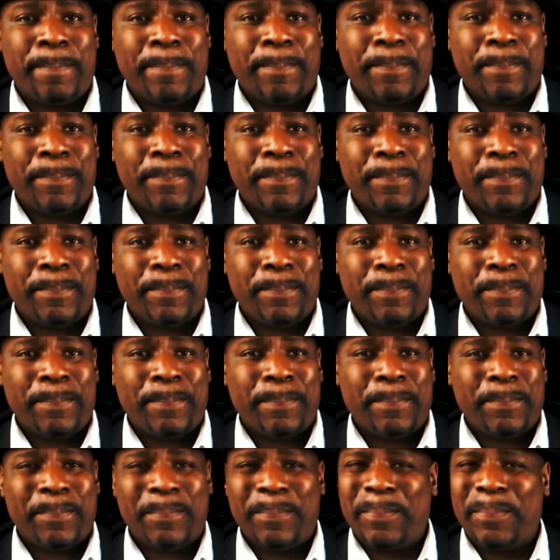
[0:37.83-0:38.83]

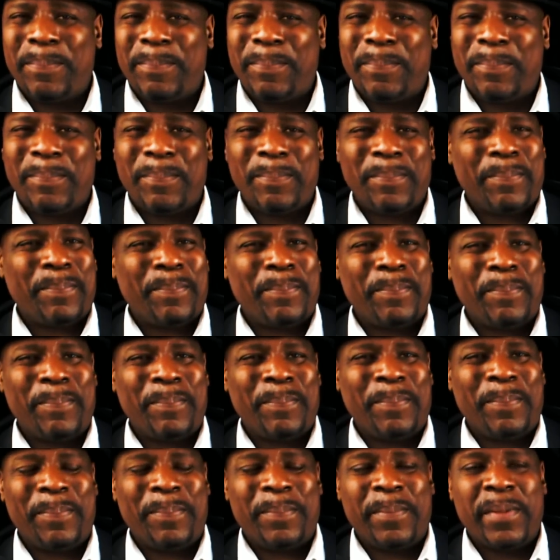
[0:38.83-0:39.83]

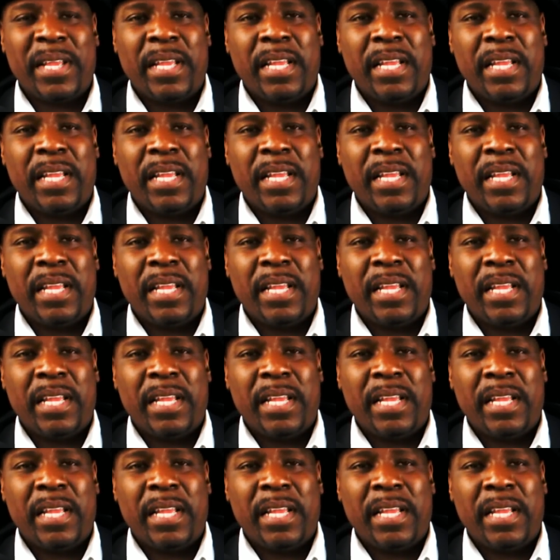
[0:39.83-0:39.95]
(silence)